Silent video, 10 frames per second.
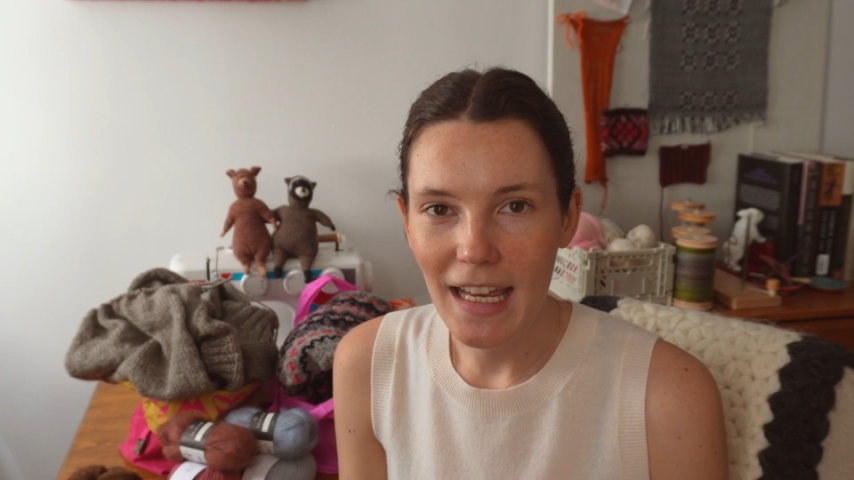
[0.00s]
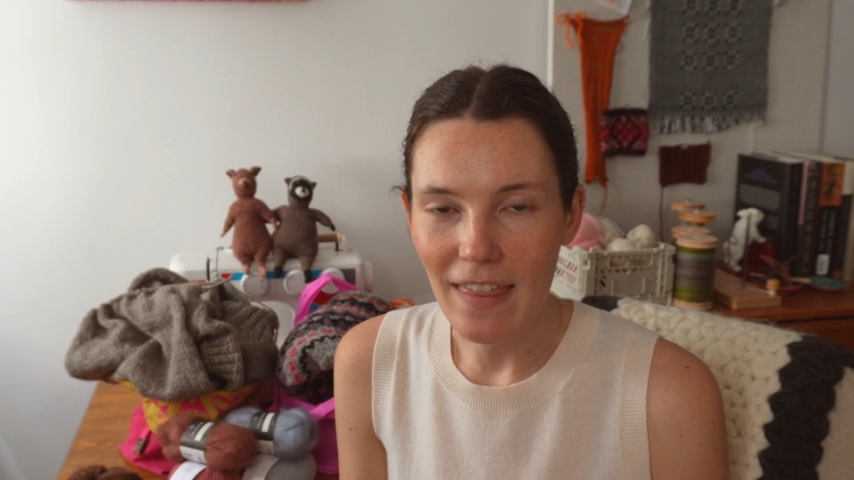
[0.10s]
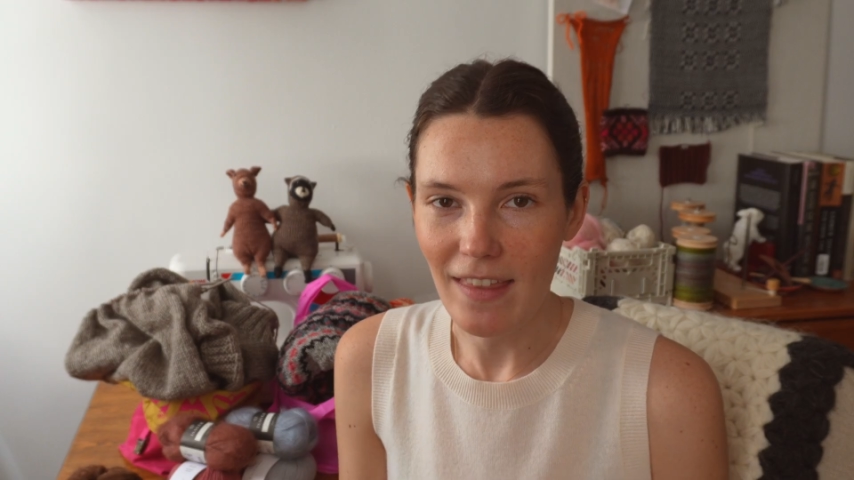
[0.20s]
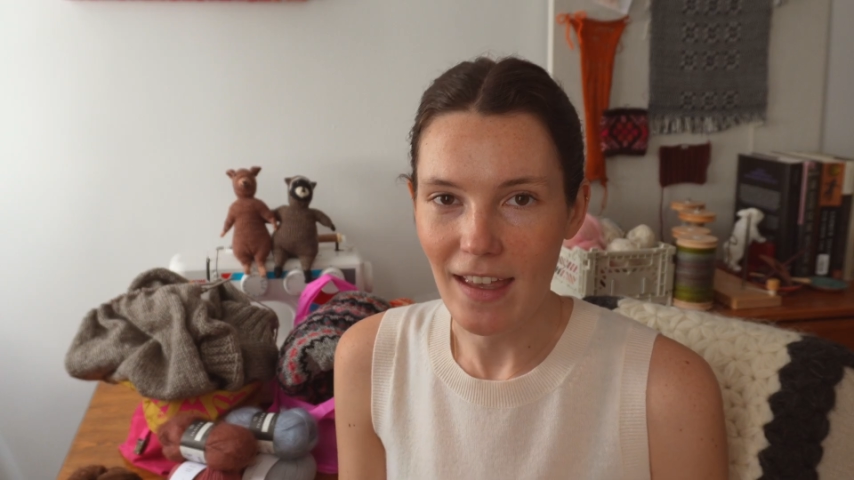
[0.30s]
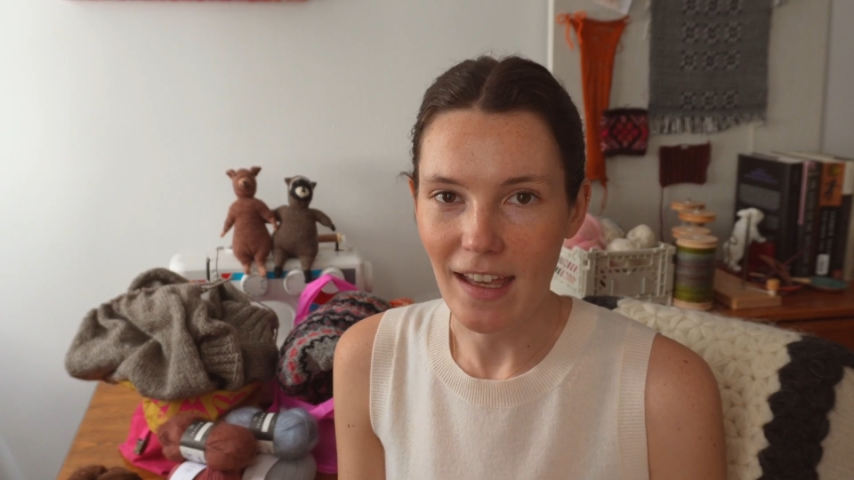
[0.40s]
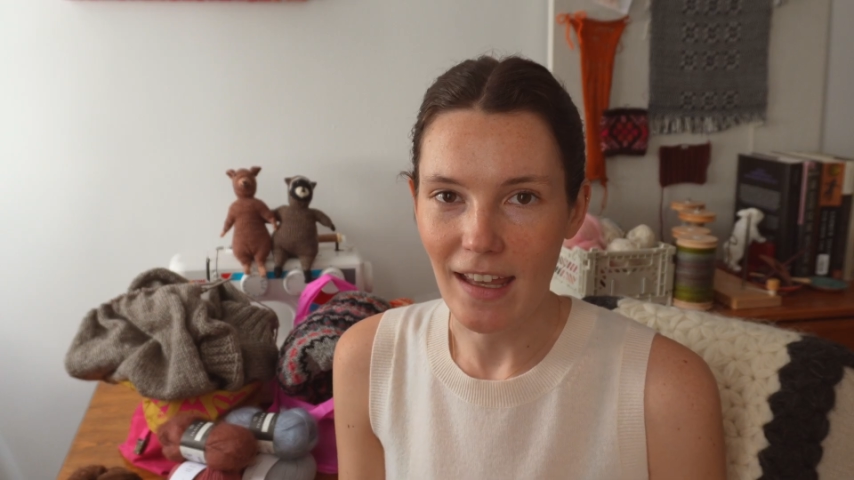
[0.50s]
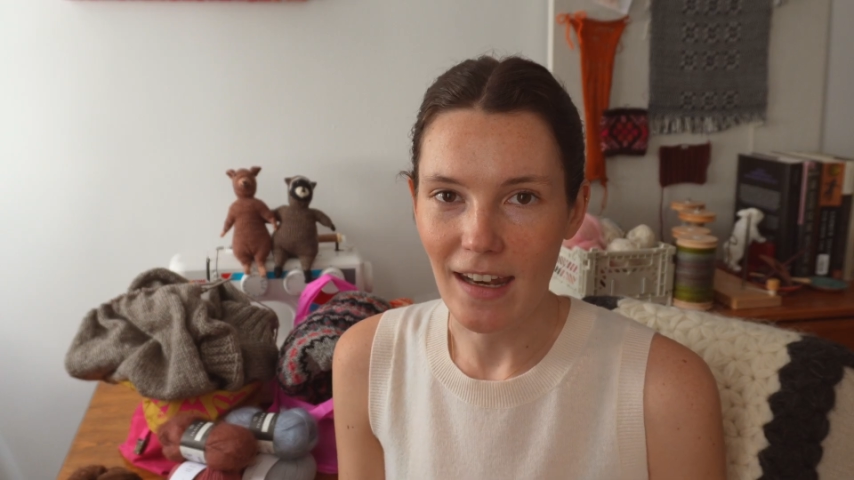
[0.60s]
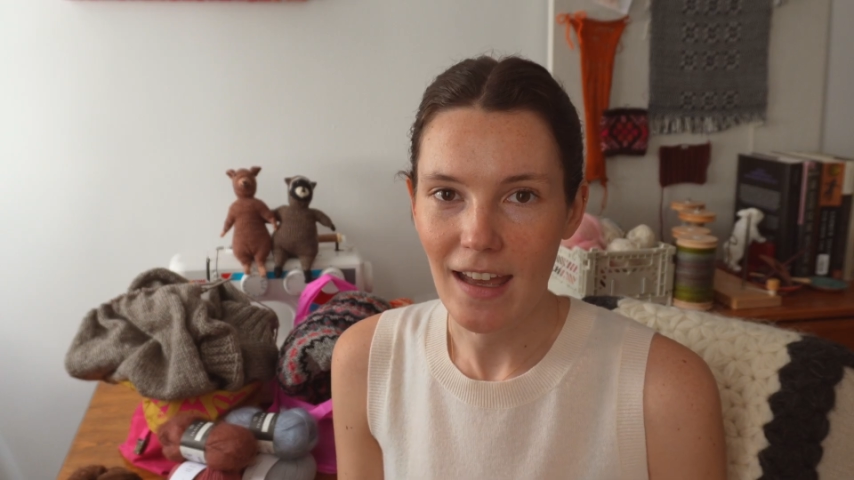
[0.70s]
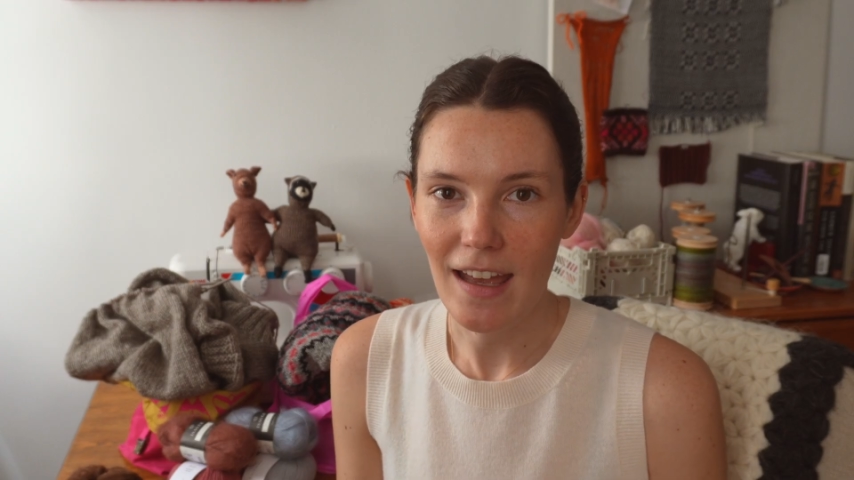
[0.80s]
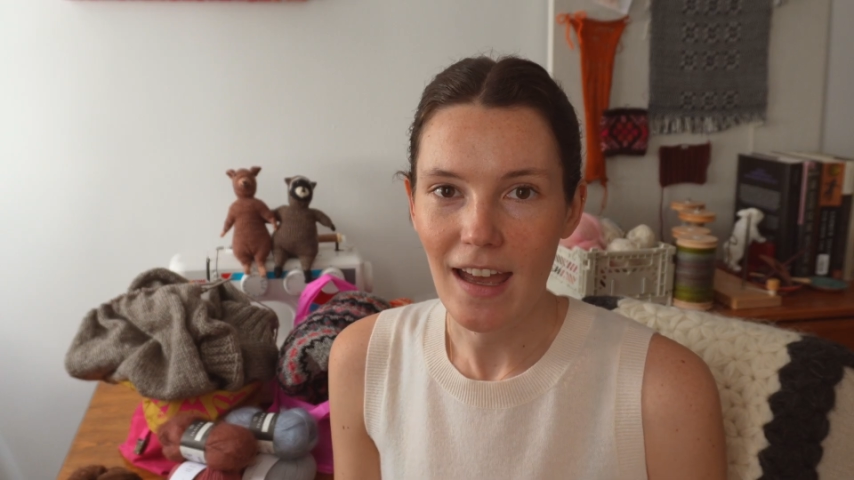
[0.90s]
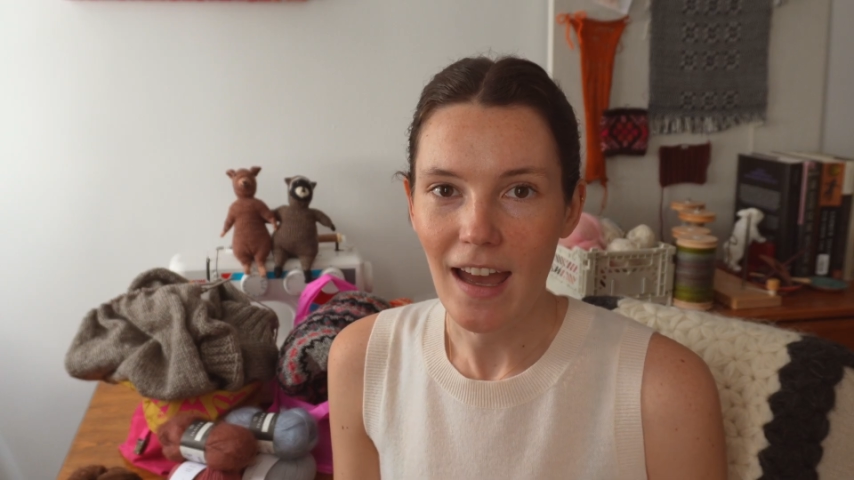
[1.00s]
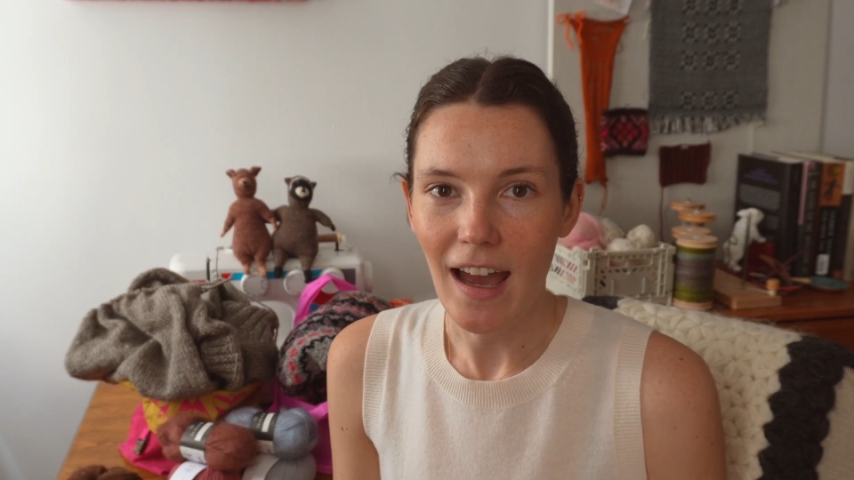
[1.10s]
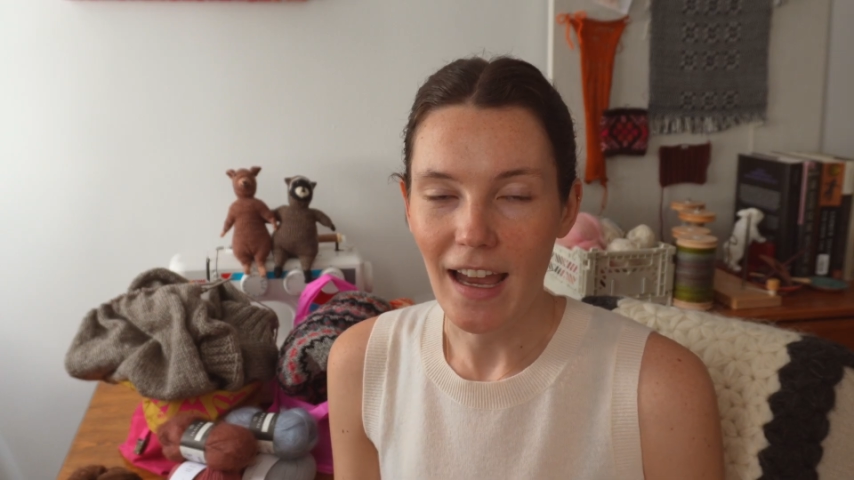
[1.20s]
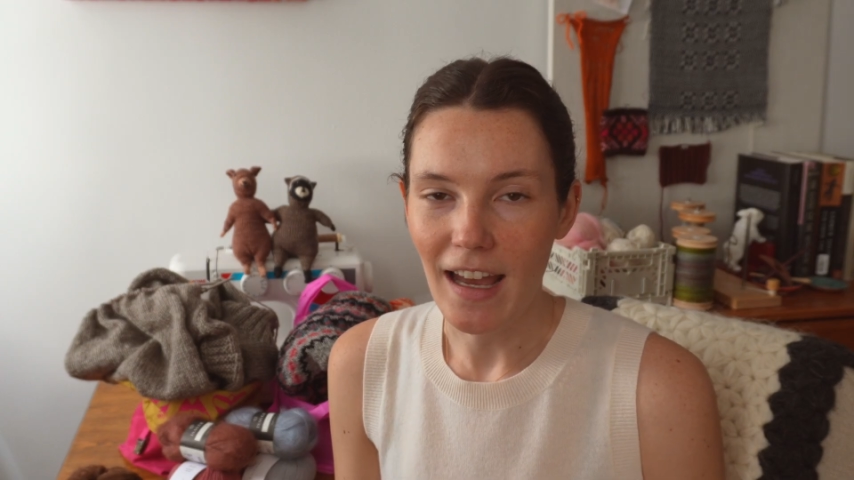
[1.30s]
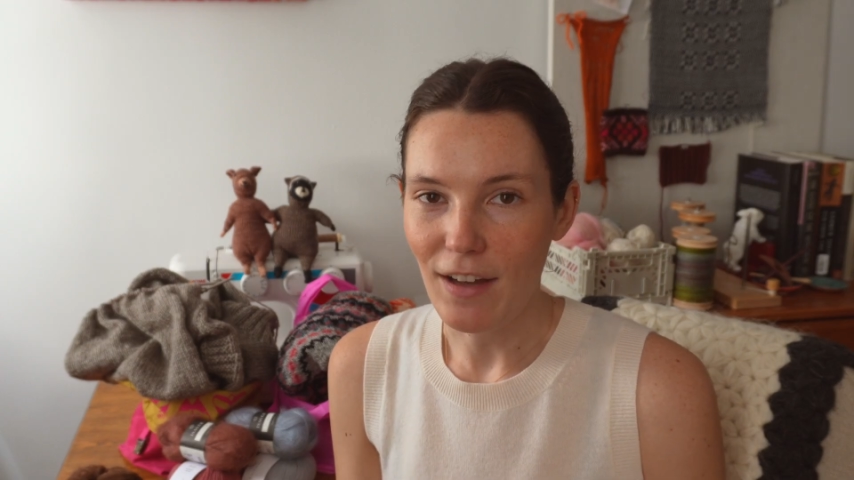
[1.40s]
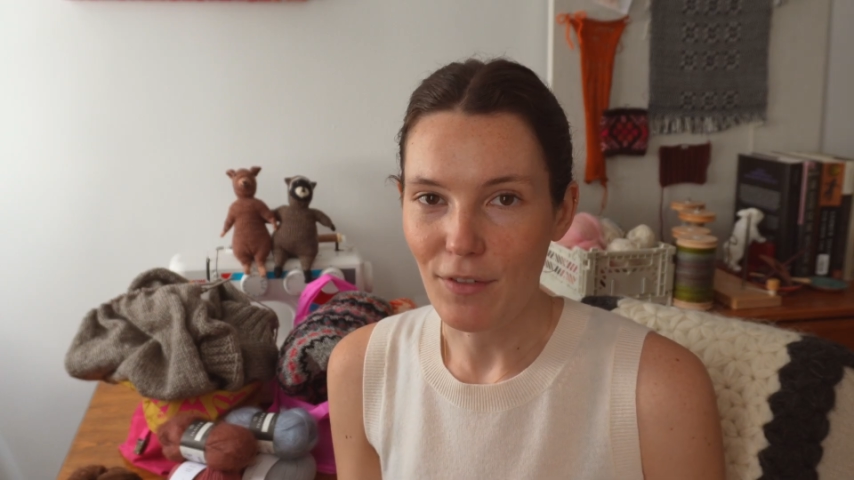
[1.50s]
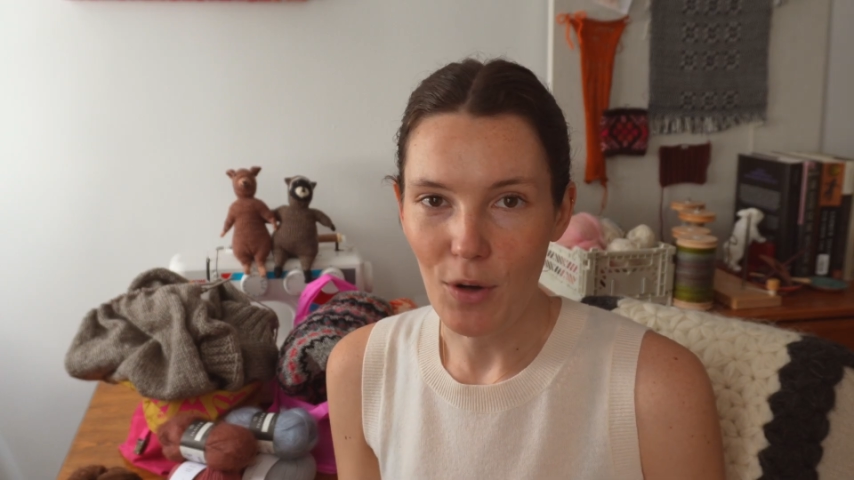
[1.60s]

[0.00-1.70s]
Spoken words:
and then I have